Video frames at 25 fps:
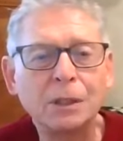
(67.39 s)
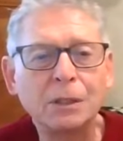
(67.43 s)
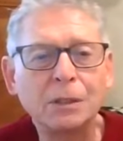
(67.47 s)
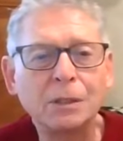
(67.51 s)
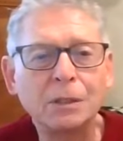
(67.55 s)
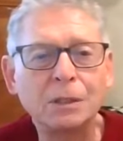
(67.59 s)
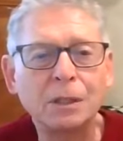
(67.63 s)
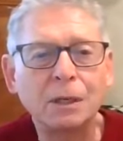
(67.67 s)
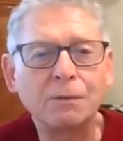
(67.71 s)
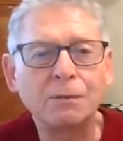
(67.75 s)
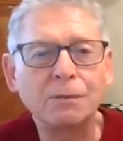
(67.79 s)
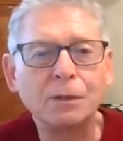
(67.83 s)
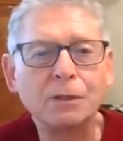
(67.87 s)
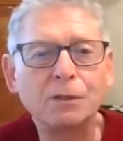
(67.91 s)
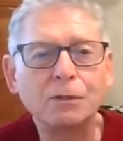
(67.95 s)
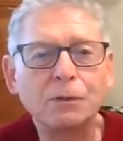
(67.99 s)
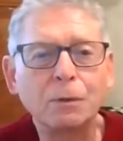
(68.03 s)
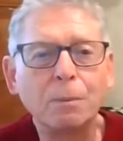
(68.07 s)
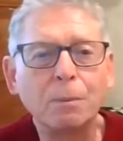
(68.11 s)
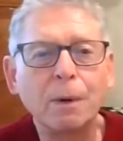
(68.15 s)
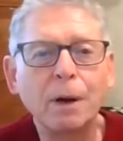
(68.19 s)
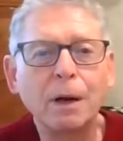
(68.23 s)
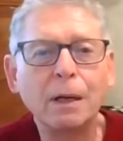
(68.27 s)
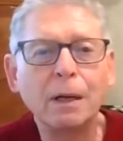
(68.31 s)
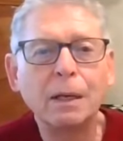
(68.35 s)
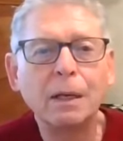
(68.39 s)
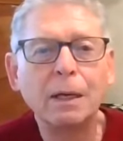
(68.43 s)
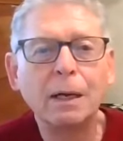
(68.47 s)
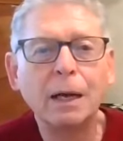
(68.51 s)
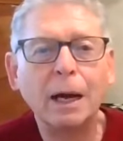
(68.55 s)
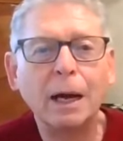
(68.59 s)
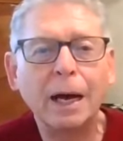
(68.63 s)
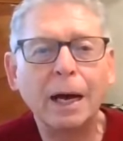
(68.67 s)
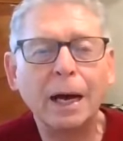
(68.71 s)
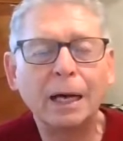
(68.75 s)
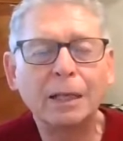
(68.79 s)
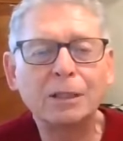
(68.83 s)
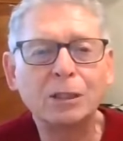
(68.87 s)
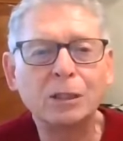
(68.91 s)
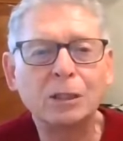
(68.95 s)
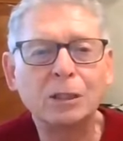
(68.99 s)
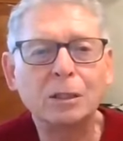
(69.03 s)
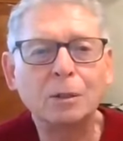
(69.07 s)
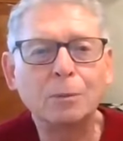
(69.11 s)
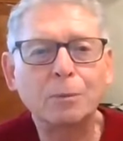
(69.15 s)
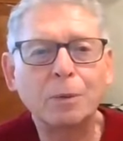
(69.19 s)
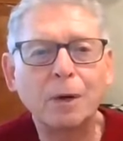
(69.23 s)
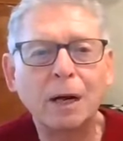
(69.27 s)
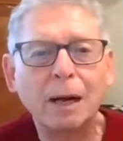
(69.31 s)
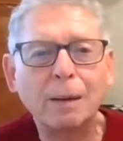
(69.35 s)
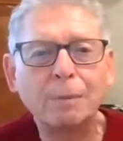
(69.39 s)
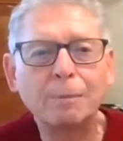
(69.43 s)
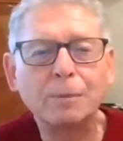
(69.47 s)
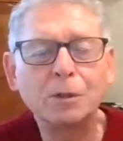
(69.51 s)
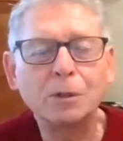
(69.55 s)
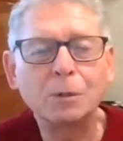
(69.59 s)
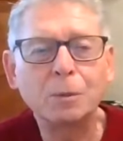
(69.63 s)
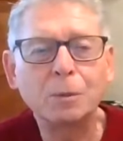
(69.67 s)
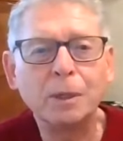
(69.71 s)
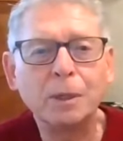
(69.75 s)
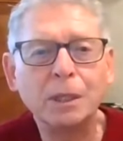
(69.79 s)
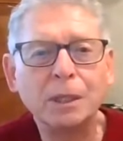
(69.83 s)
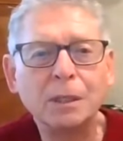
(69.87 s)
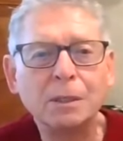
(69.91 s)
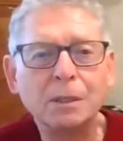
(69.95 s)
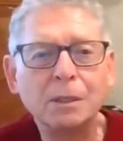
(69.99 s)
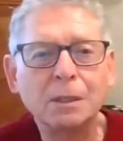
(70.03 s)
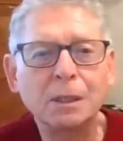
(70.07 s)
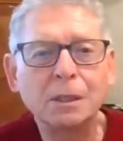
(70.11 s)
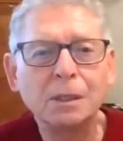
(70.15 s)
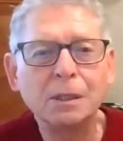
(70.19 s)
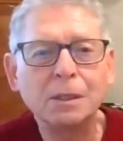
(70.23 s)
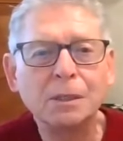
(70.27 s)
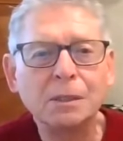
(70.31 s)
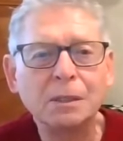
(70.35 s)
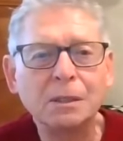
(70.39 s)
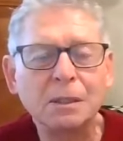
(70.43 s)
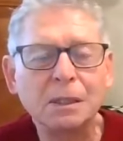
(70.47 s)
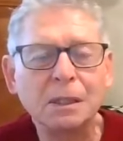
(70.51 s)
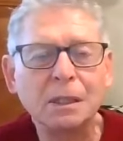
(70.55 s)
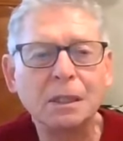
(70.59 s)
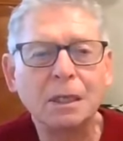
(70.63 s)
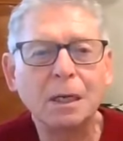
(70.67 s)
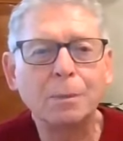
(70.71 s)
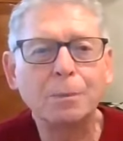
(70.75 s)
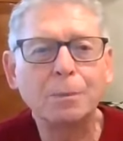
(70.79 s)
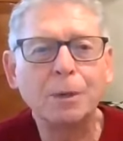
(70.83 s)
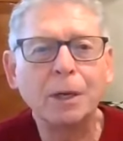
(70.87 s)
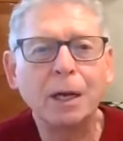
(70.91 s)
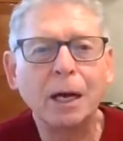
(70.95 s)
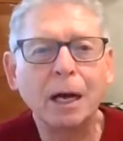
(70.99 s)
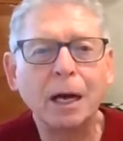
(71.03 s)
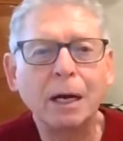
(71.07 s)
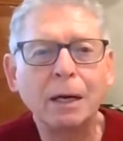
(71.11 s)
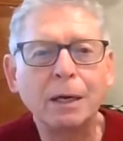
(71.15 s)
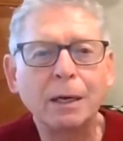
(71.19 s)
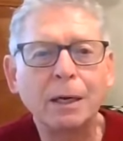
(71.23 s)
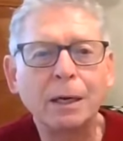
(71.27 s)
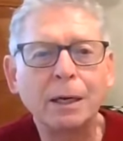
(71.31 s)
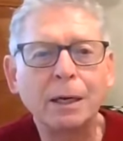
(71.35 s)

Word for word: He suffers from oxygen problems when he's sitting up in a,